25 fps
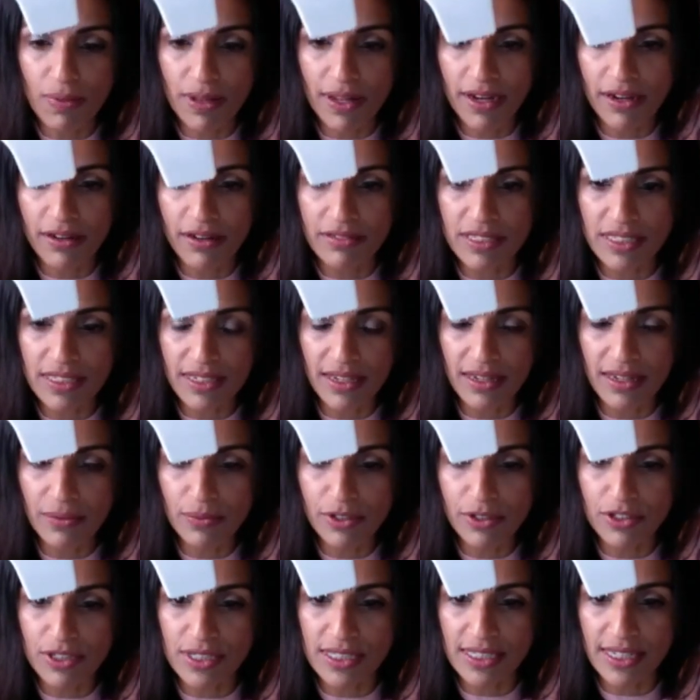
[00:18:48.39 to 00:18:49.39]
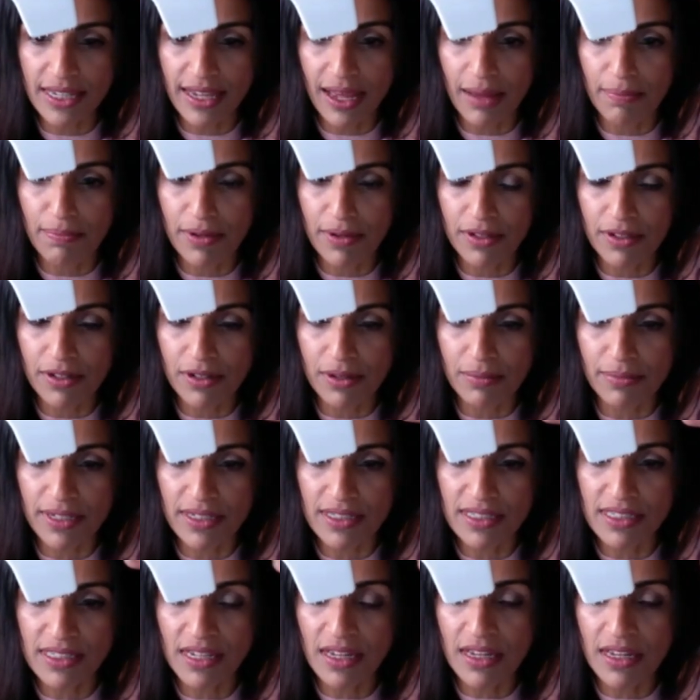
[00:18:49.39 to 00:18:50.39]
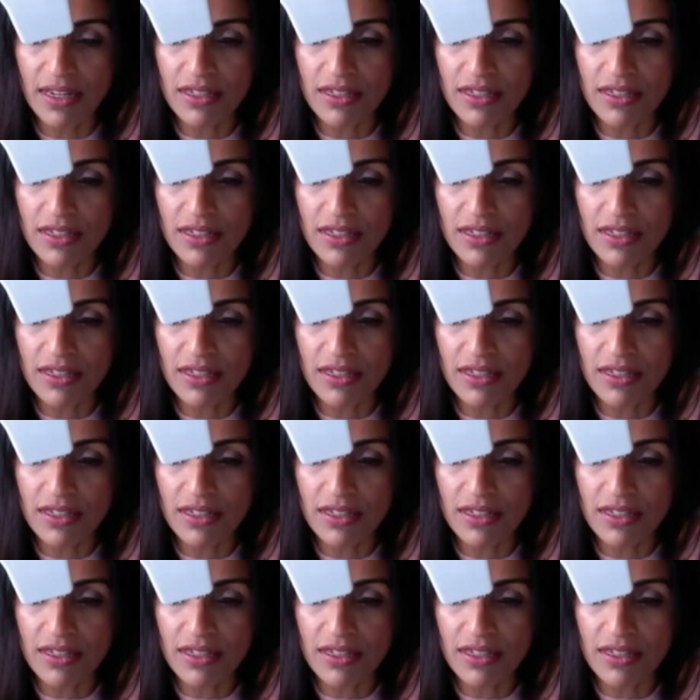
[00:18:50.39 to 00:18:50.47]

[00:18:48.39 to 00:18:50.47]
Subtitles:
layer of skin, which is the epidermis.